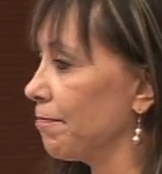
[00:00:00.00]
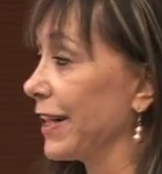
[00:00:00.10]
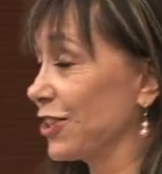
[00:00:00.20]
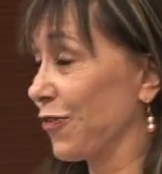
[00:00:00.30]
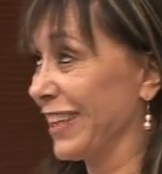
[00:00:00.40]

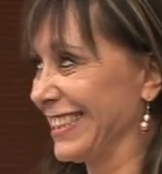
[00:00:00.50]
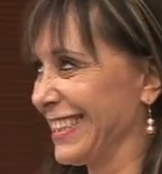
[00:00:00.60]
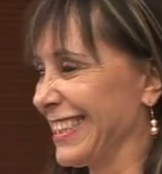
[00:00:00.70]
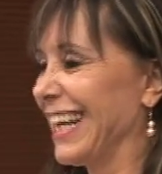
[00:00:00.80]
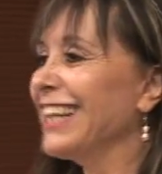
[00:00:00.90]
part of that
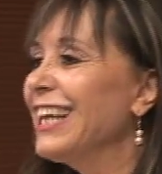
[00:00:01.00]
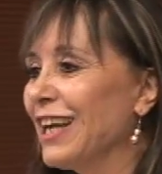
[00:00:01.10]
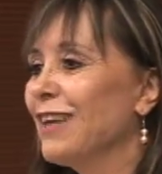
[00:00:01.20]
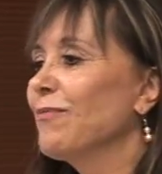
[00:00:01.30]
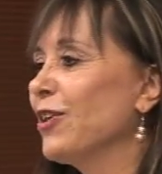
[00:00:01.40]
study,
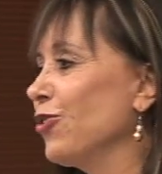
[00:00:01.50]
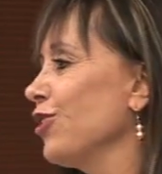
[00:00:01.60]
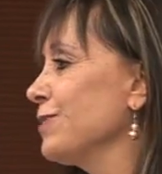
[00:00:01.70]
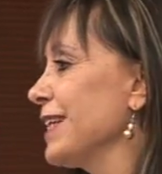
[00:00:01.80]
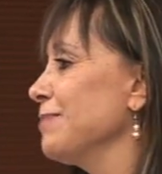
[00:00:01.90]
but you
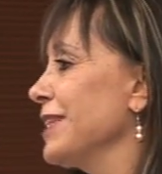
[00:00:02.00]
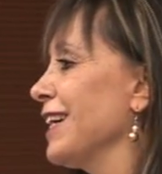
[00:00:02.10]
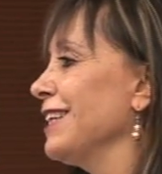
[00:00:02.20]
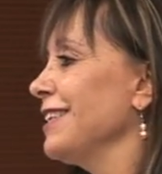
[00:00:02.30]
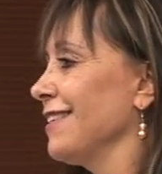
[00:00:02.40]
know,
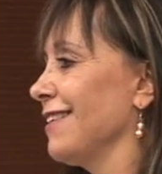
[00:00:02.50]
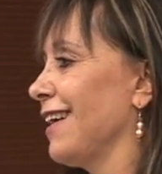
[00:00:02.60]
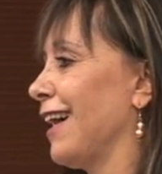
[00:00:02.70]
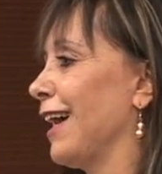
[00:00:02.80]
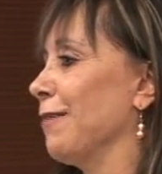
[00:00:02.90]
sometimes
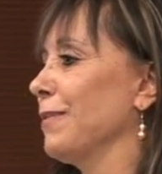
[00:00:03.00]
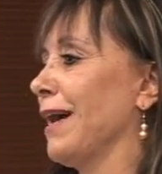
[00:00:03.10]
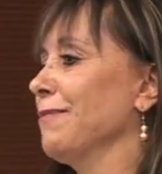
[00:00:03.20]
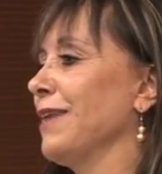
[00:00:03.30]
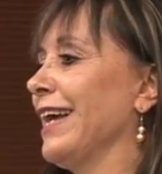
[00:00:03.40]
I'm,
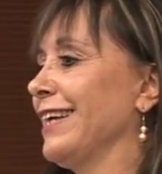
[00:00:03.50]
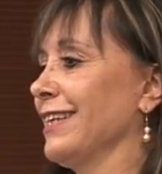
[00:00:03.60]
I'm like